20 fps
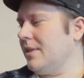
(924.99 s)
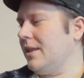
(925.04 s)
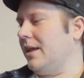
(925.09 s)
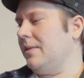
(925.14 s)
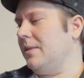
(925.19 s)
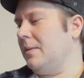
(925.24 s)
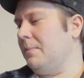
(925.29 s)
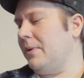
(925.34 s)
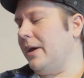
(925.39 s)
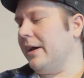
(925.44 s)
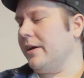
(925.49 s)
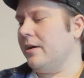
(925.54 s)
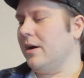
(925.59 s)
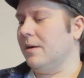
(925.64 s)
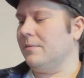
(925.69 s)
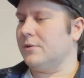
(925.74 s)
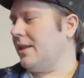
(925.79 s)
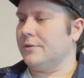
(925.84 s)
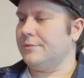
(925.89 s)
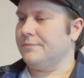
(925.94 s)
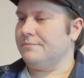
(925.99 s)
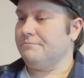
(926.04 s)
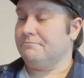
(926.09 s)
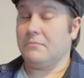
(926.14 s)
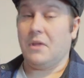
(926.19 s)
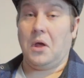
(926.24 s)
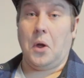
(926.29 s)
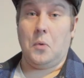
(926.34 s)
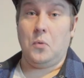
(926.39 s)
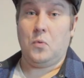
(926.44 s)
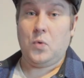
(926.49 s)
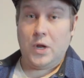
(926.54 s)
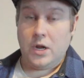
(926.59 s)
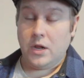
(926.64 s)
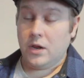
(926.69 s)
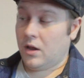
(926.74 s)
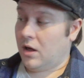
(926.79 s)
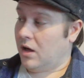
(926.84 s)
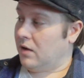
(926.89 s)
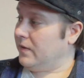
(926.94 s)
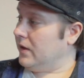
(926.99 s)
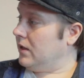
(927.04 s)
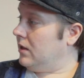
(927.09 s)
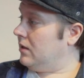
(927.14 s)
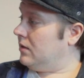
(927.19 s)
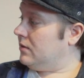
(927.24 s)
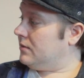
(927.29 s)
And the back cover, I really love.